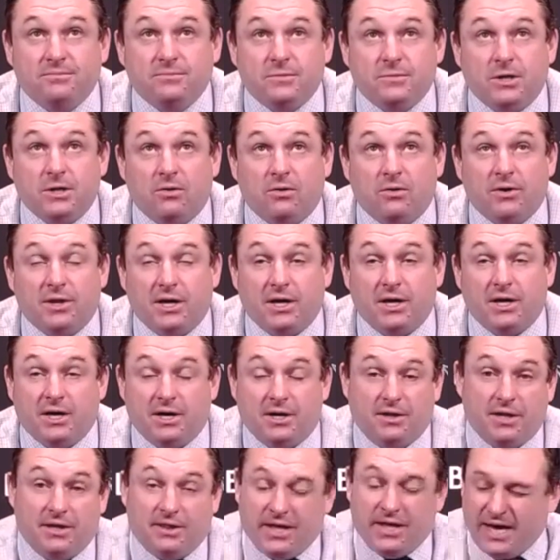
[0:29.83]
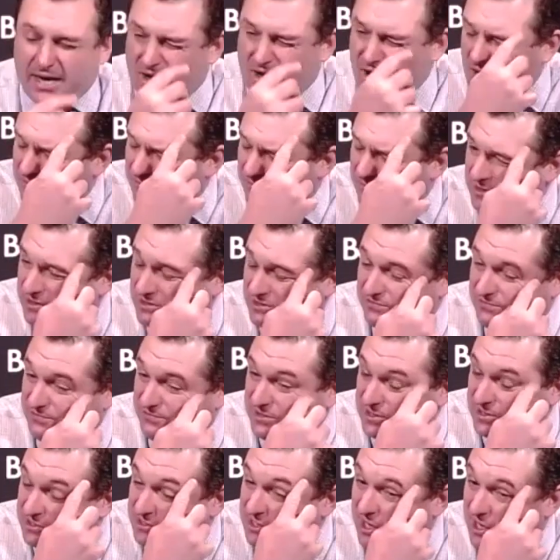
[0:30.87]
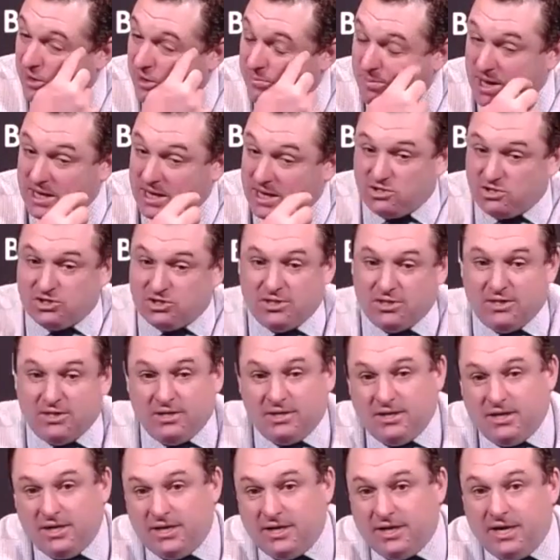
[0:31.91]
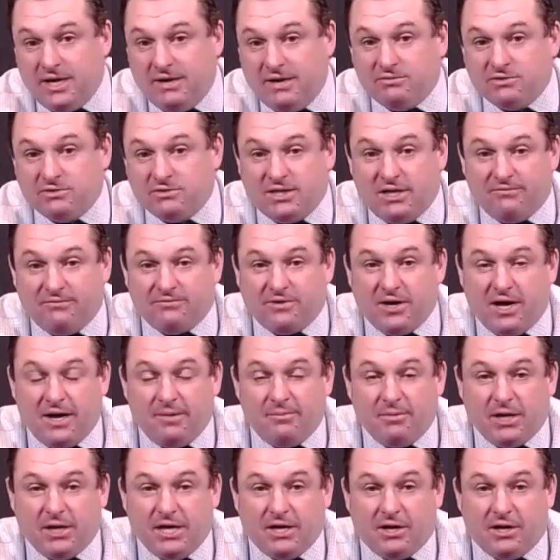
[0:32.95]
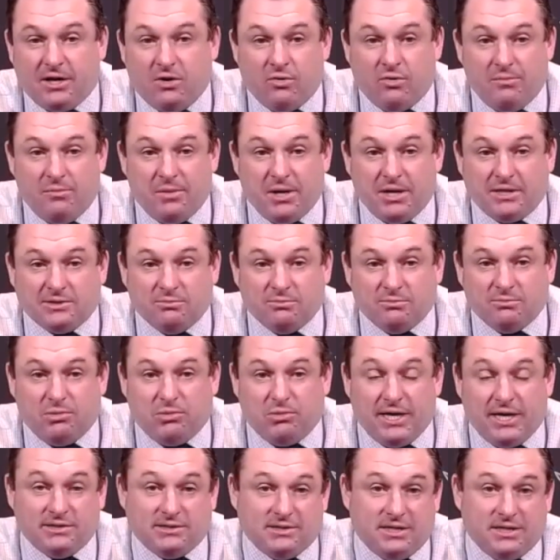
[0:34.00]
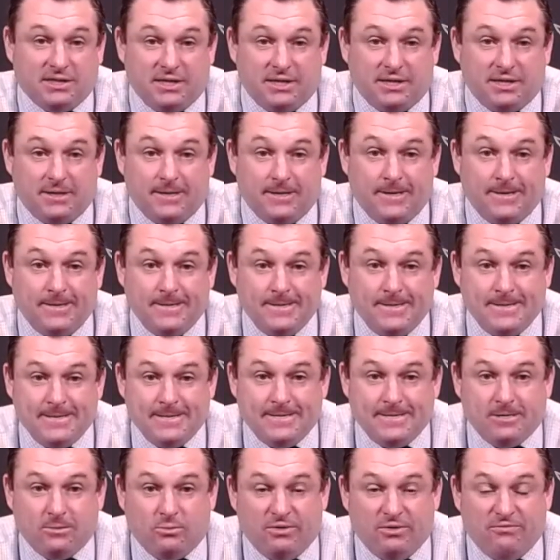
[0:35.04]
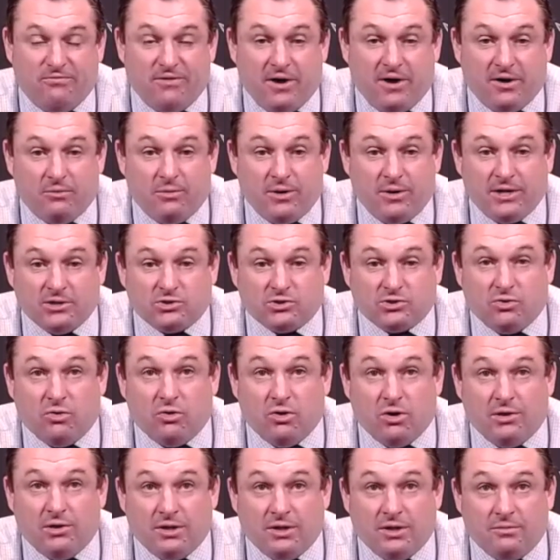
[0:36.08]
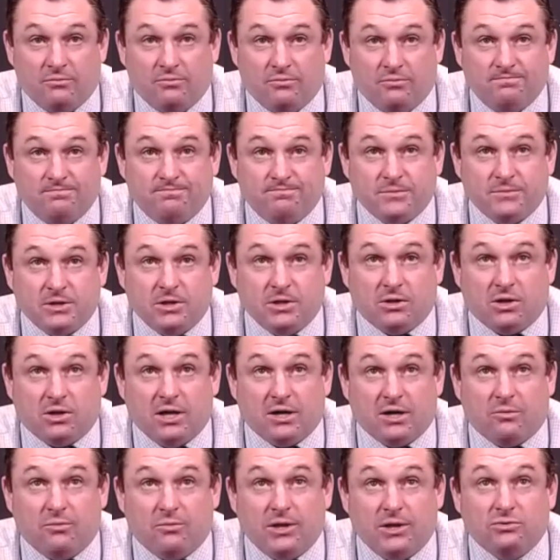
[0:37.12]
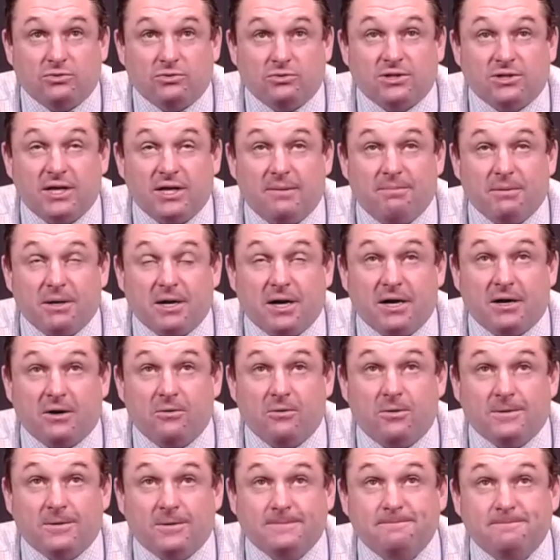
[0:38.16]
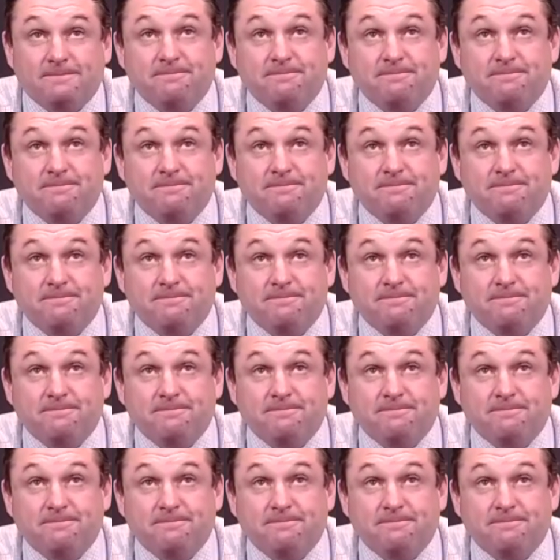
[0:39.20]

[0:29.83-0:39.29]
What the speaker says: And then that confidence feeds on our bench and gave us enough time to get going and make some plays. And then we found a way to score and then looked like we loosened up and got going.